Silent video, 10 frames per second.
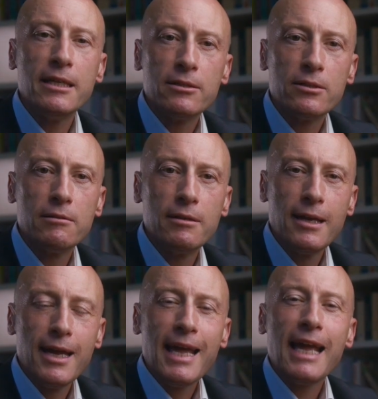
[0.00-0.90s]
is.
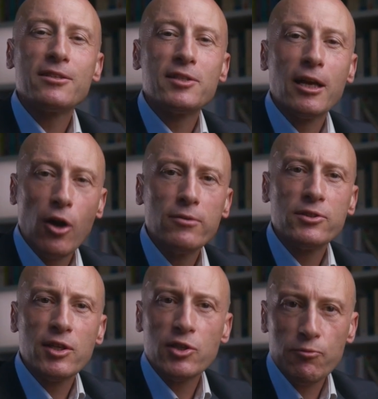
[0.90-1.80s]
It's the
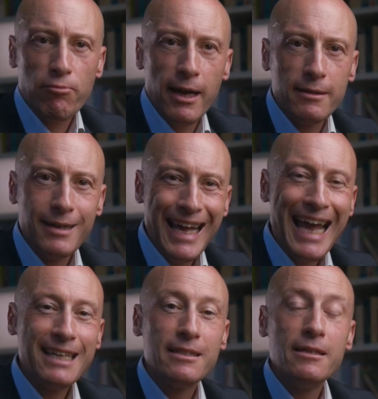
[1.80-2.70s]
constant spread
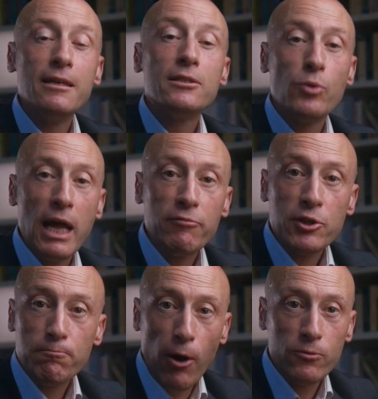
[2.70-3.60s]
added to every
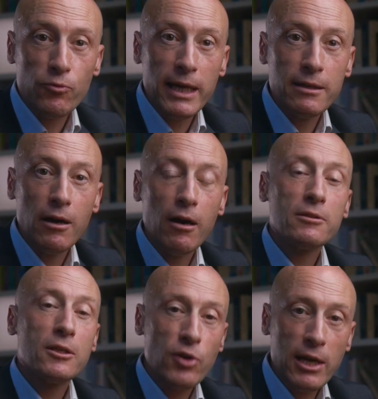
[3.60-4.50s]
spot rate on
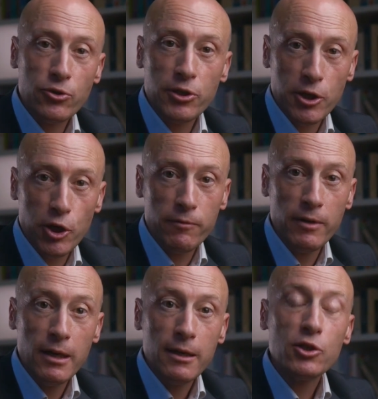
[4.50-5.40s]
the treasury curve
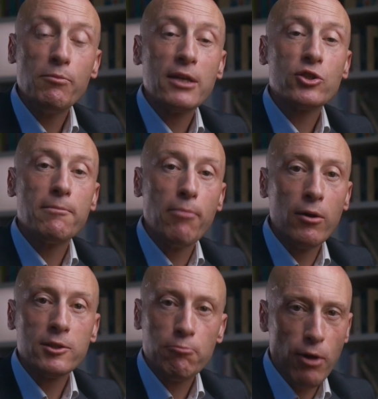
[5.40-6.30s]
to match the
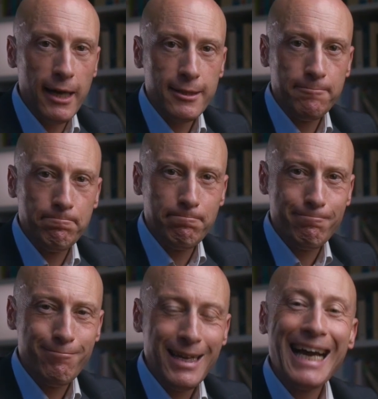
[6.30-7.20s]
bond's price.
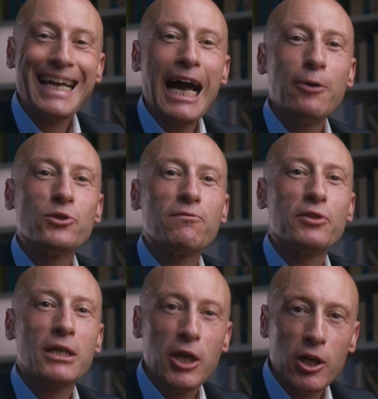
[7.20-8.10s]
Accounts for
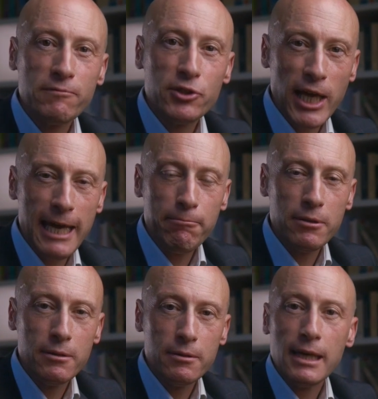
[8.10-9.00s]
the curve's shape.
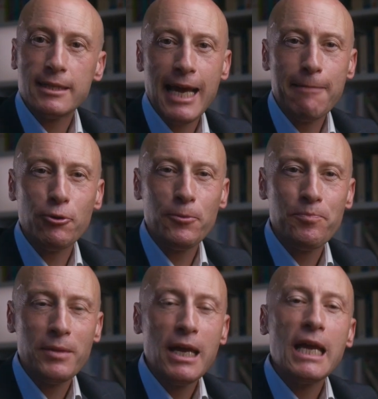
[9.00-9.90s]
Example,
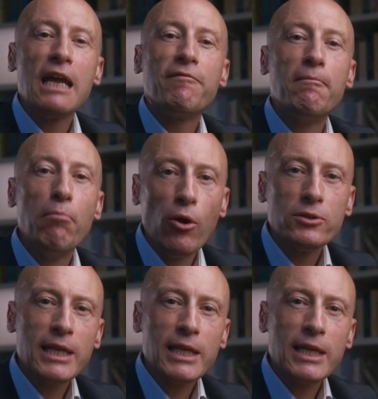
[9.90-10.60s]
if a bond's